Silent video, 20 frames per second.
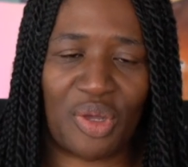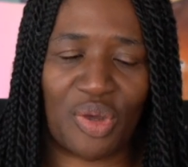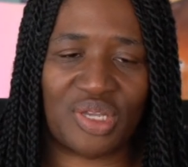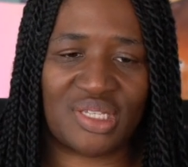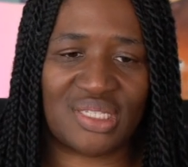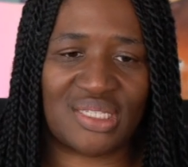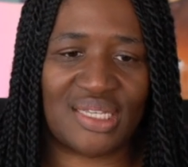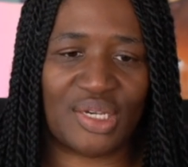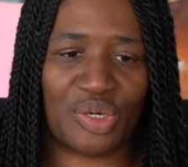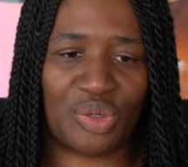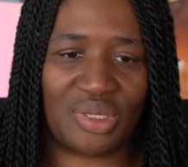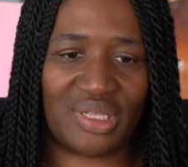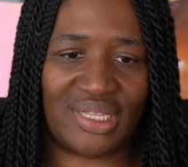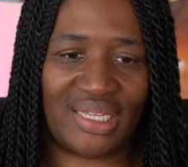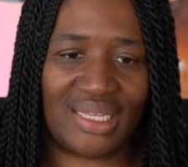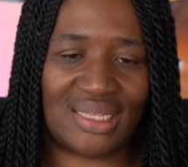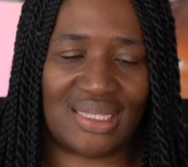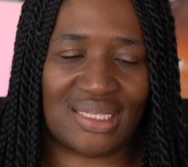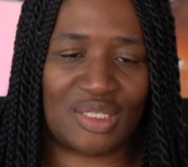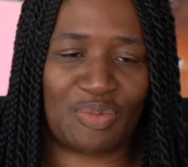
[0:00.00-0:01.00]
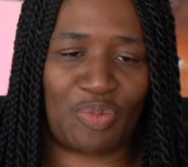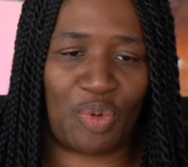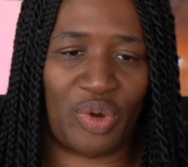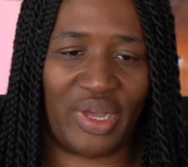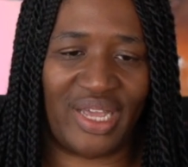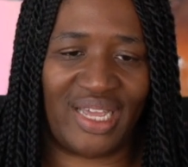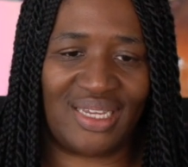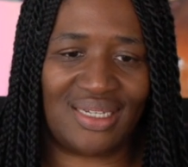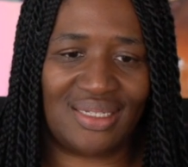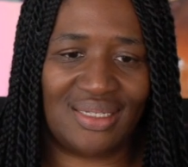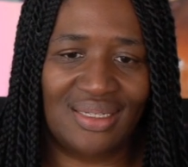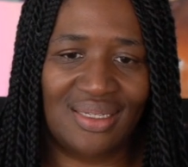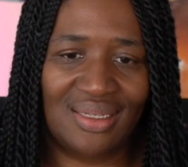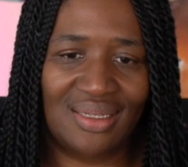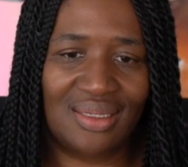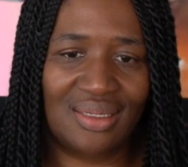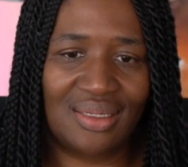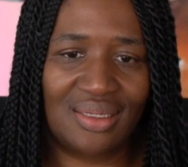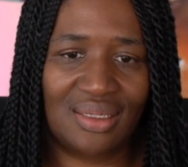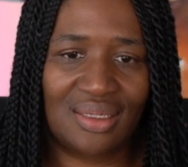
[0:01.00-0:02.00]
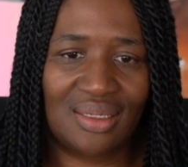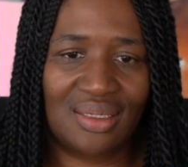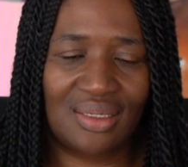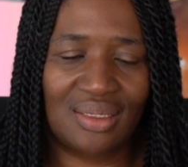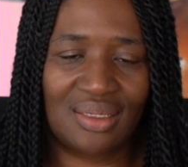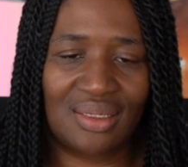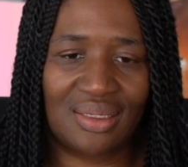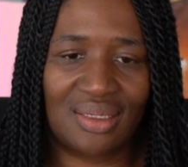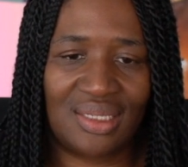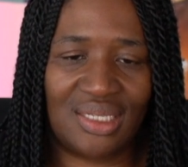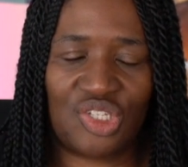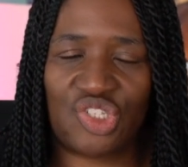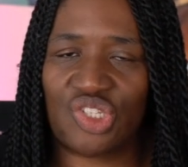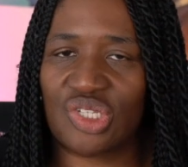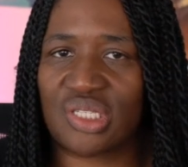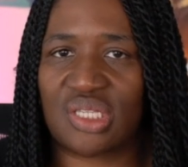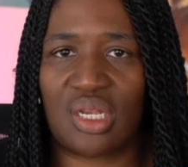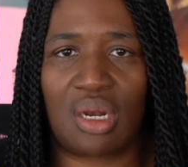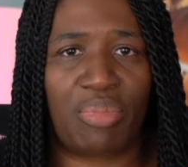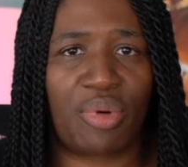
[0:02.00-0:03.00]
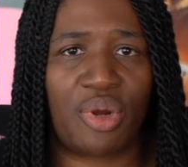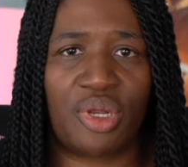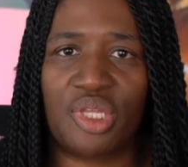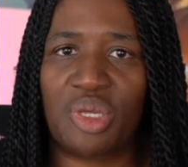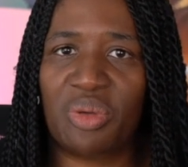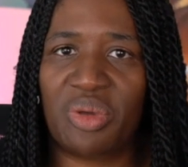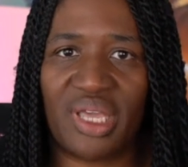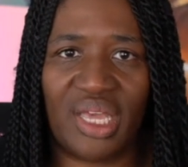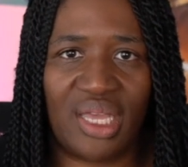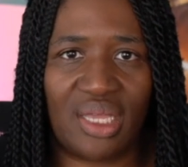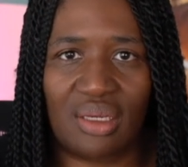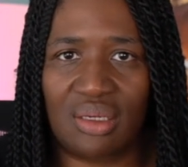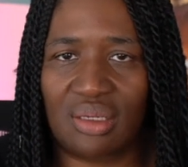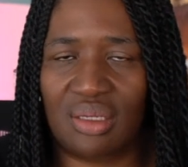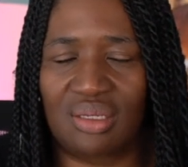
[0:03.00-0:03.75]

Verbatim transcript: though? Because literally, at this point, he's just gonna burn you again.